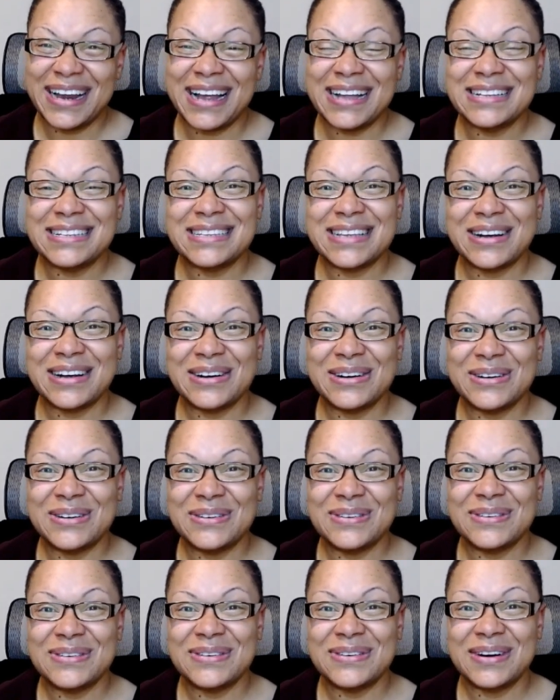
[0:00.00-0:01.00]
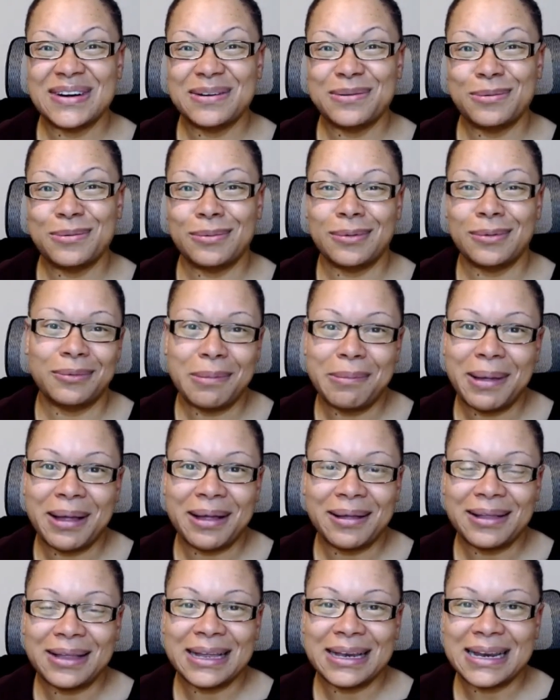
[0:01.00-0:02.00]
And so
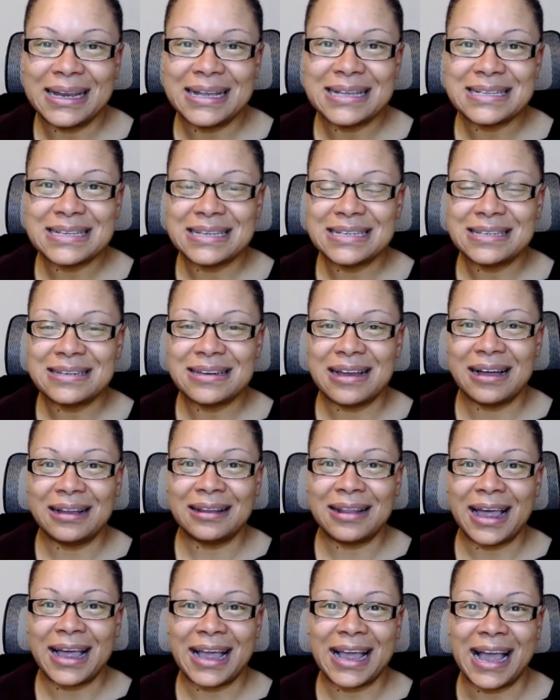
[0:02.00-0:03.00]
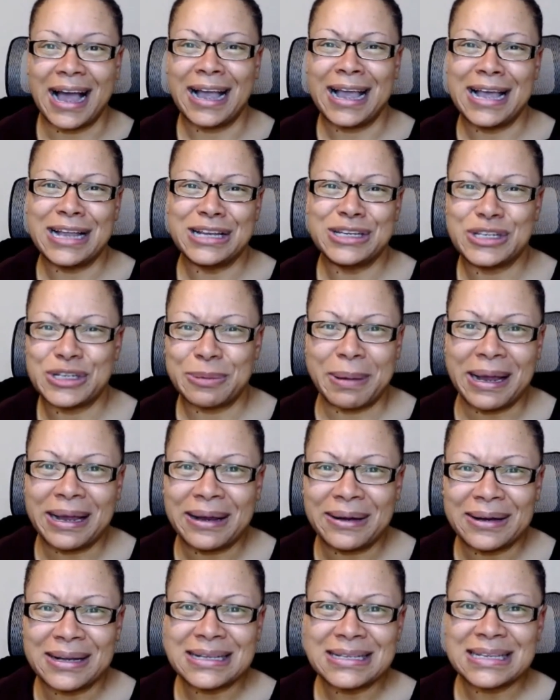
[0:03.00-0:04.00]
rebellion isn't like against your
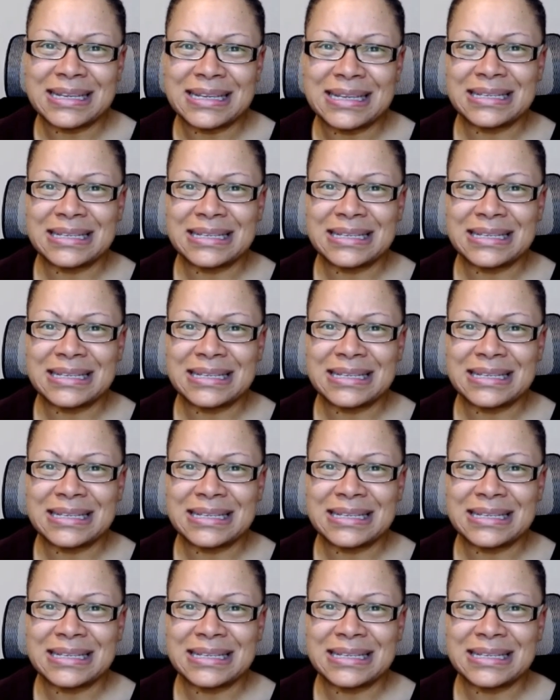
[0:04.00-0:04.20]
parents,